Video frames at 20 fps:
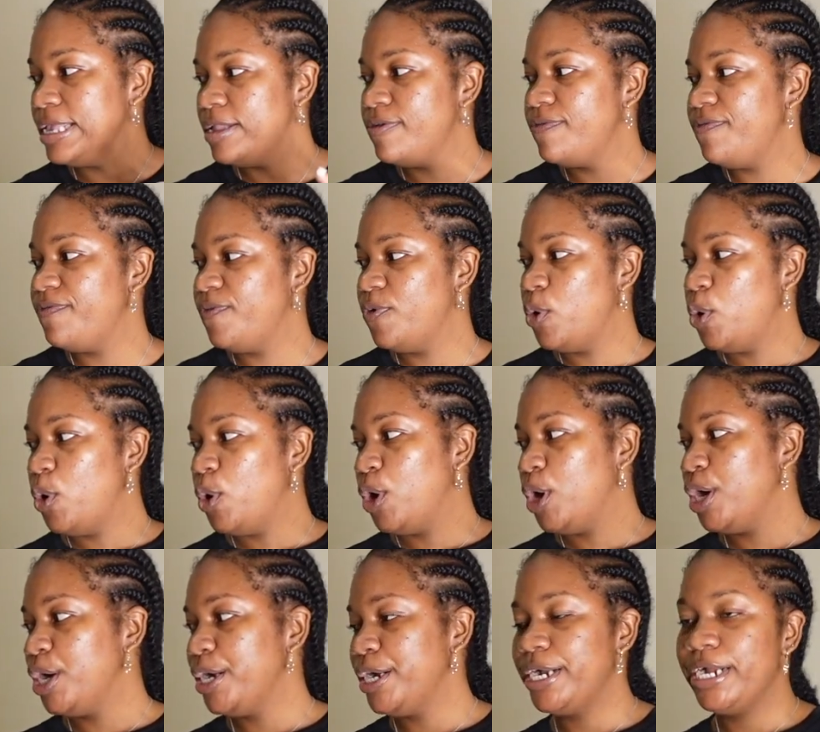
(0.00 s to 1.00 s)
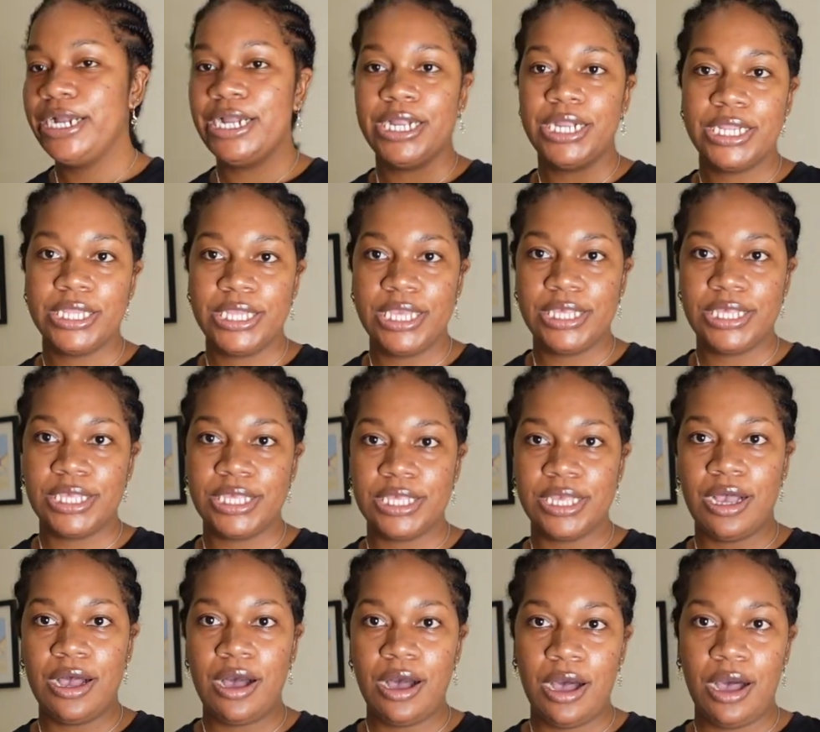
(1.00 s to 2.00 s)
it for this is
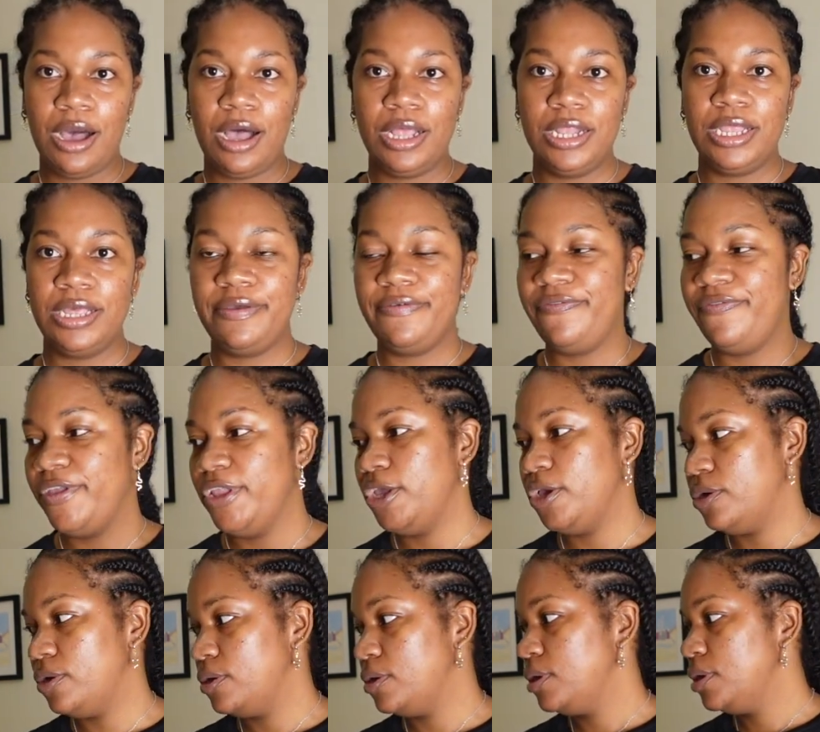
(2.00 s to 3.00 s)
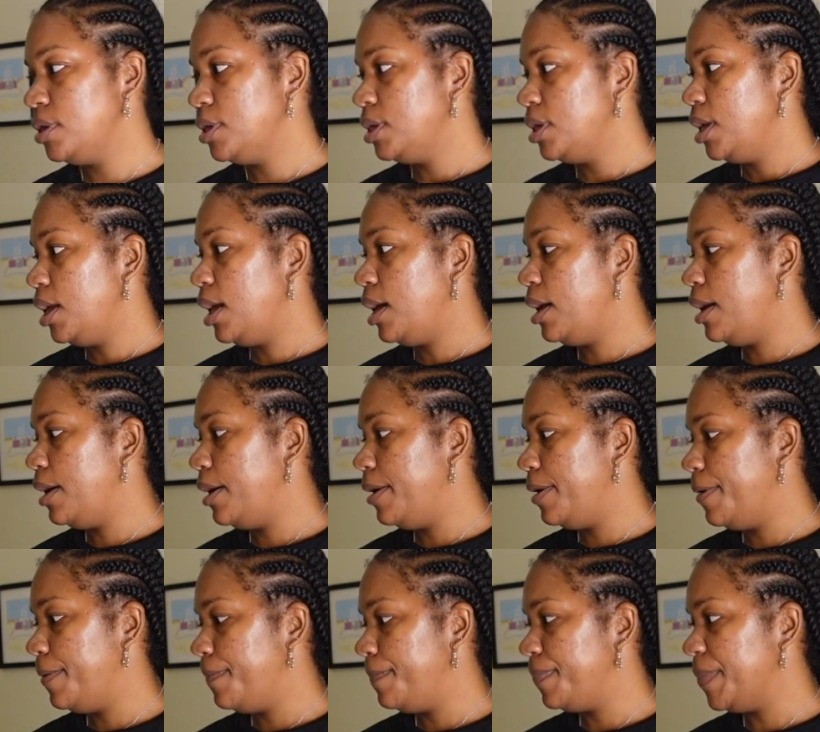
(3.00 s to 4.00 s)
a haul video
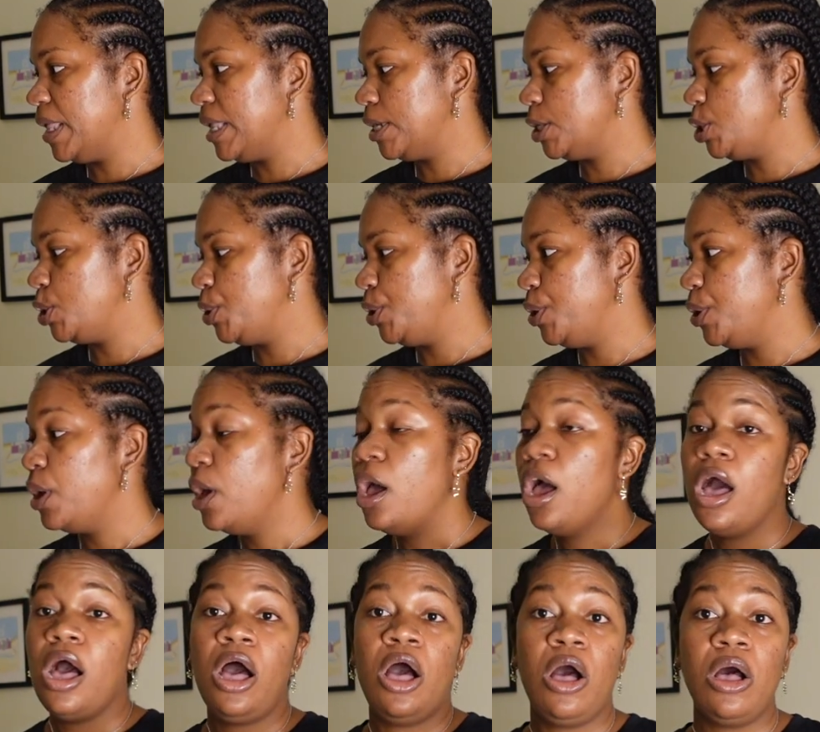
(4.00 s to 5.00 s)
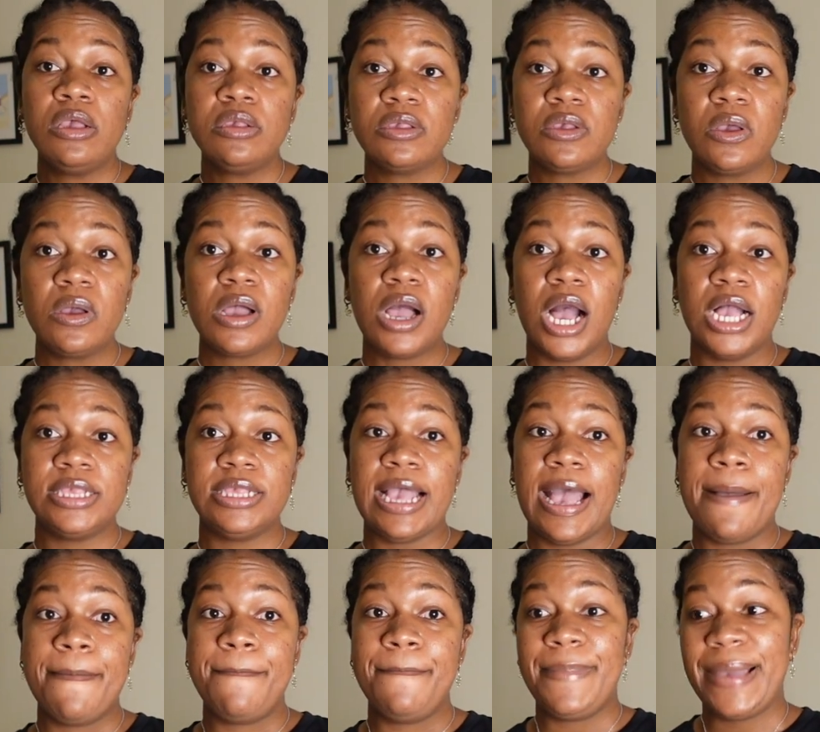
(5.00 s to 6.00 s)
that I'll show you. I also got
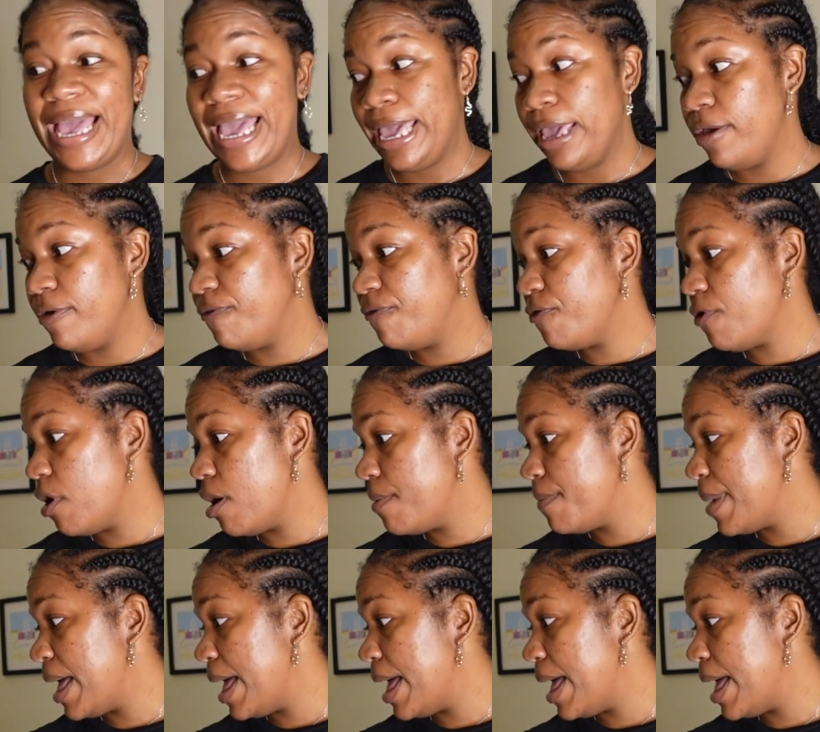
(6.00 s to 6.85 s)
a mic from